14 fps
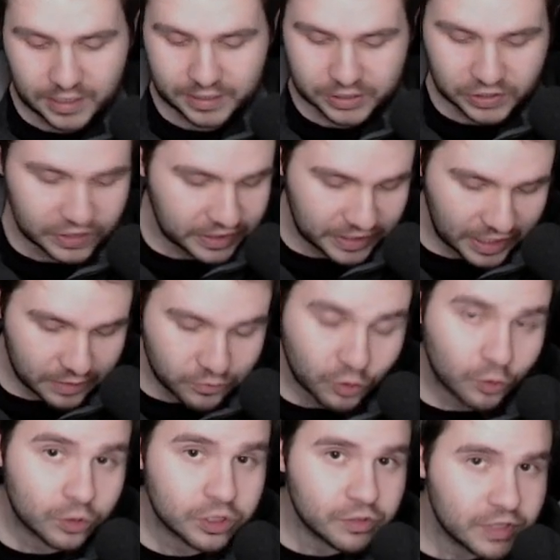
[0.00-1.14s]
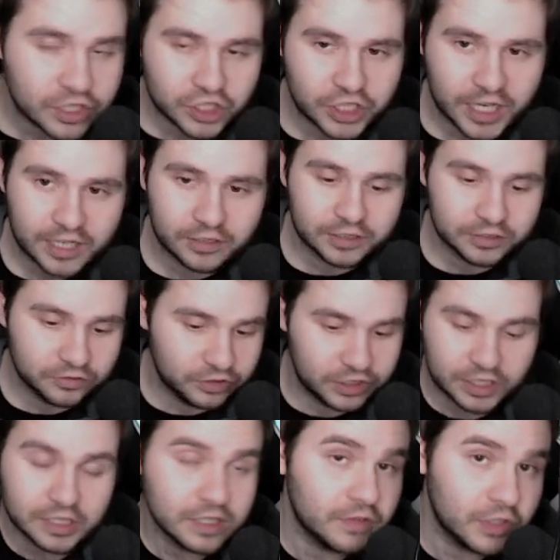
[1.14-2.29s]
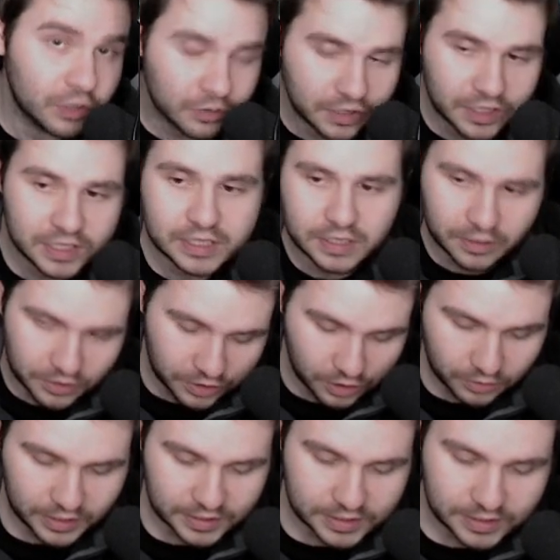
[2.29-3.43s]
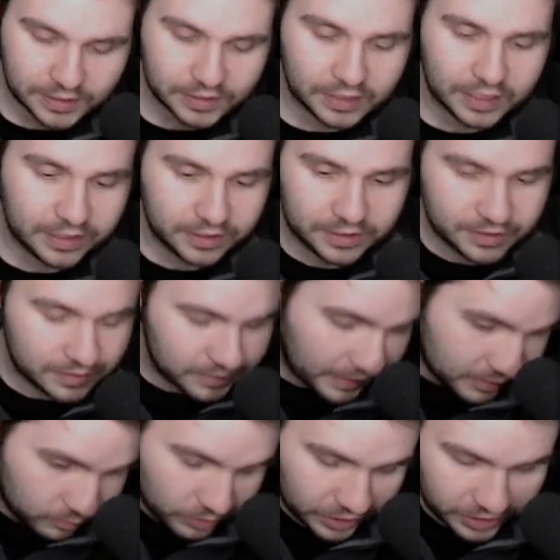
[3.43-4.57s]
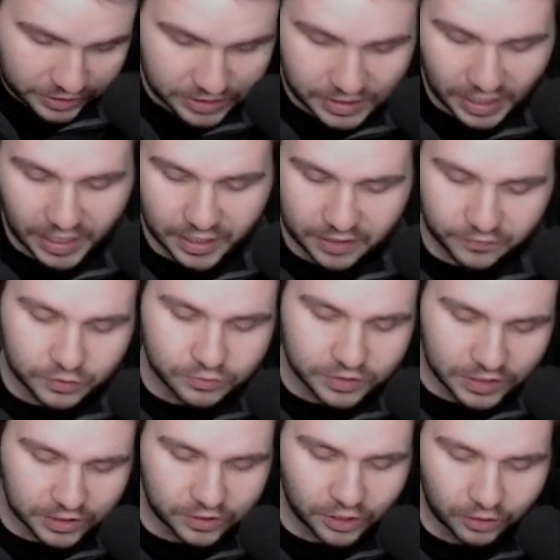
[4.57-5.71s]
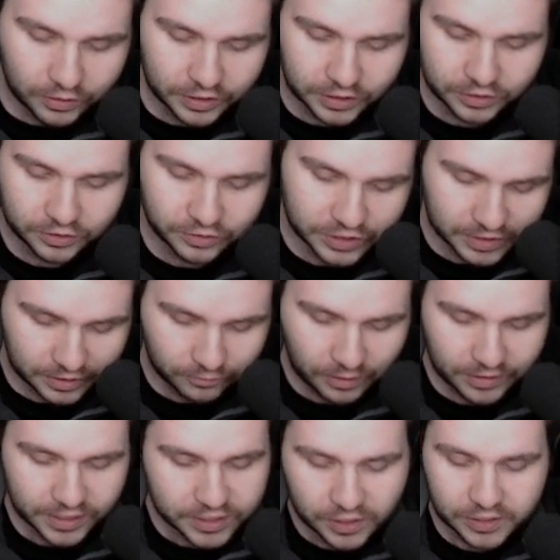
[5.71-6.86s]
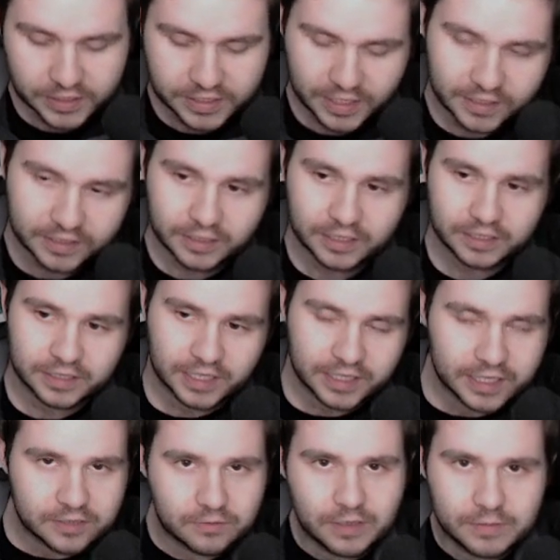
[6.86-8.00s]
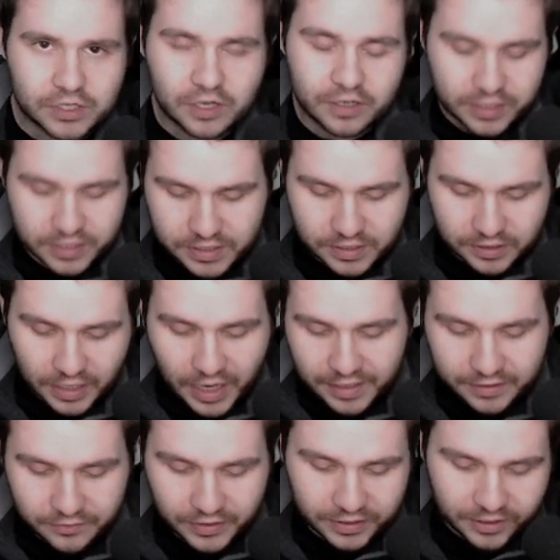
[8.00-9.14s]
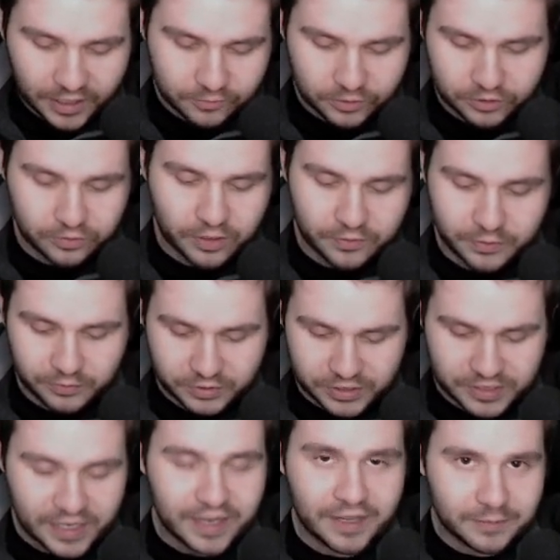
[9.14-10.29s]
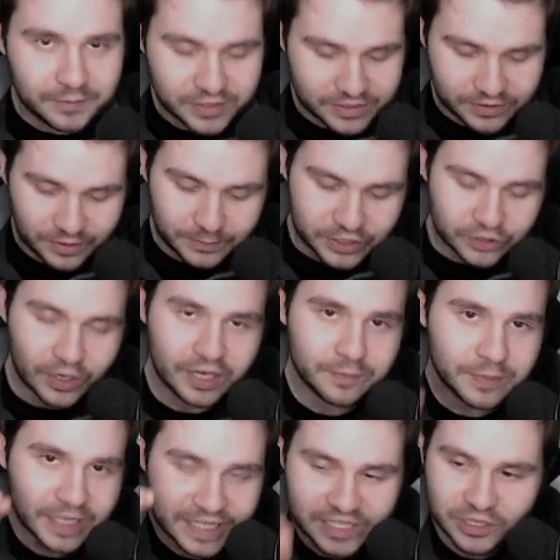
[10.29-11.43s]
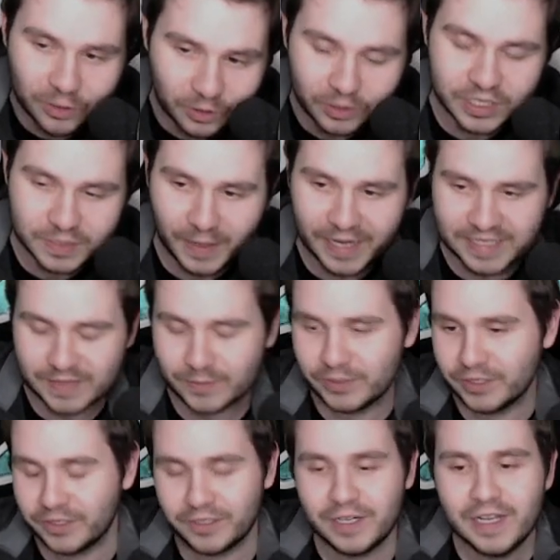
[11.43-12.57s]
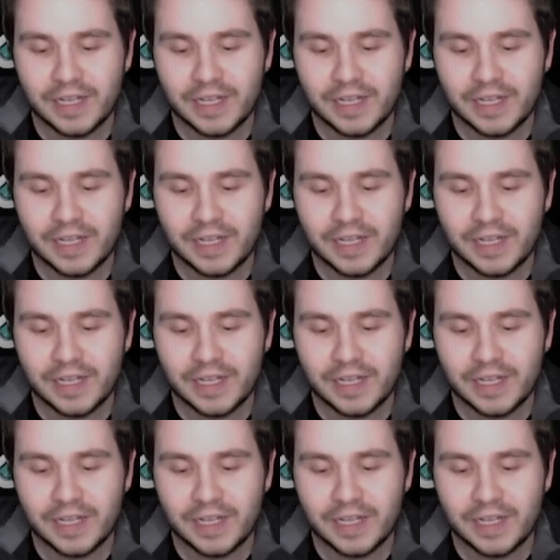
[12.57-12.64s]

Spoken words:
to the game or to this channel and you didn't even know this, there you go. That's it. That's what it is. And if you did know it and you're just like, wow, that's condescending, then in that case, well, I'm sorry. This is a guide, event guide. What do you want me to say? I'm just trying to be as thorough as possible here.